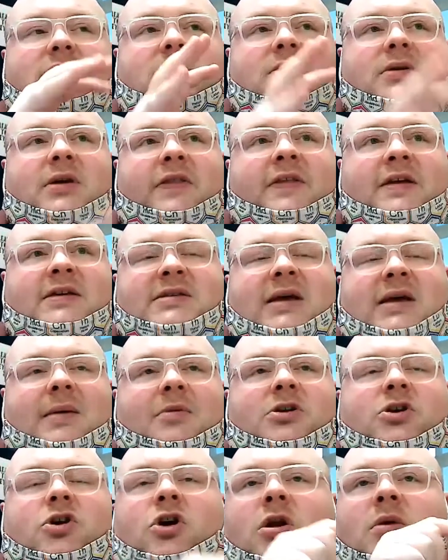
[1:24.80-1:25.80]
in the
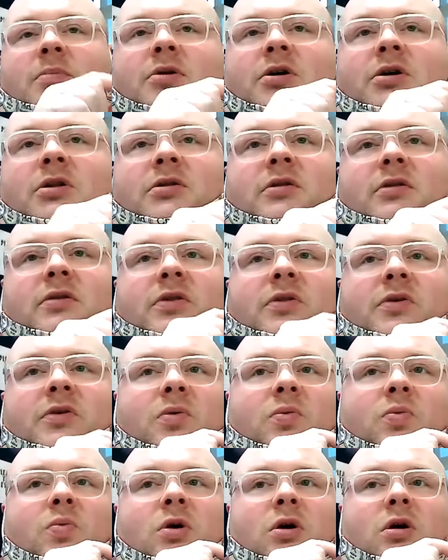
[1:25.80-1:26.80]
assignment, you're going to put the
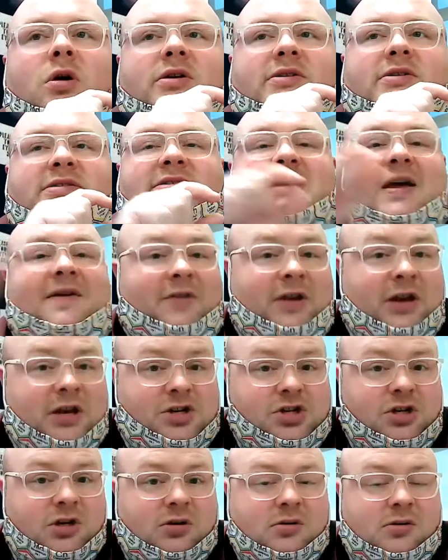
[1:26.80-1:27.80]
word's
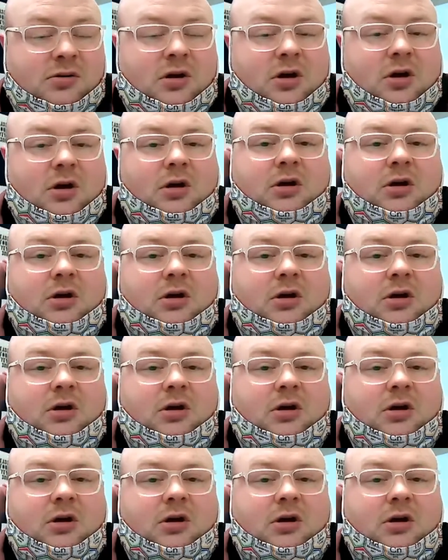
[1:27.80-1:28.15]
definition,